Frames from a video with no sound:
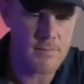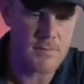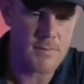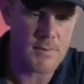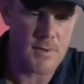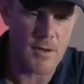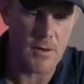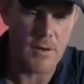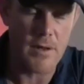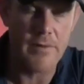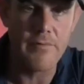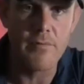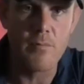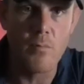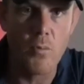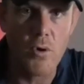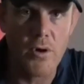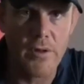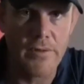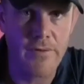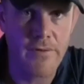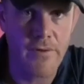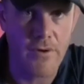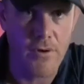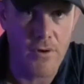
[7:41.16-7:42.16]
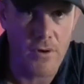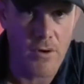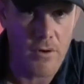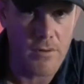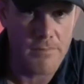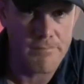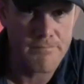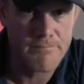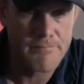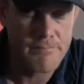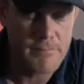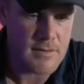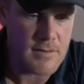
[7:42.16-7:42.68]
don't even want to turn on.
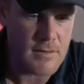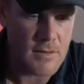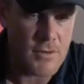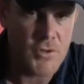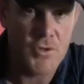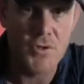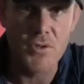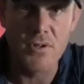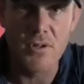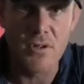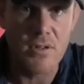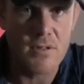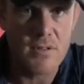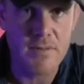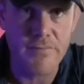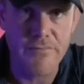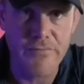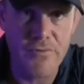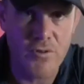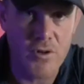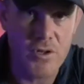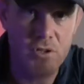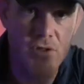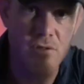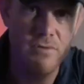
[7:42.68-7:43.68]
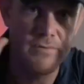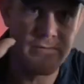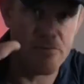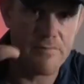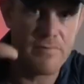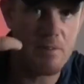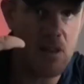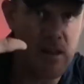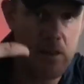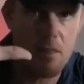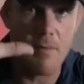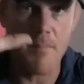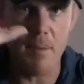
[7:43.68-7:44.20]
I should have got some footage
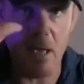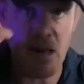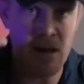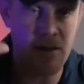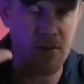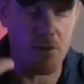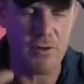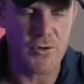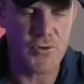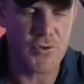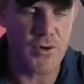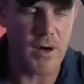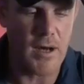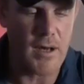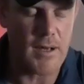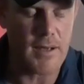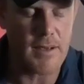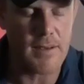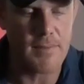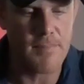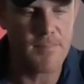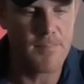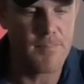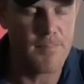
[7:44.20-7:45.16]
of in the back of the truck,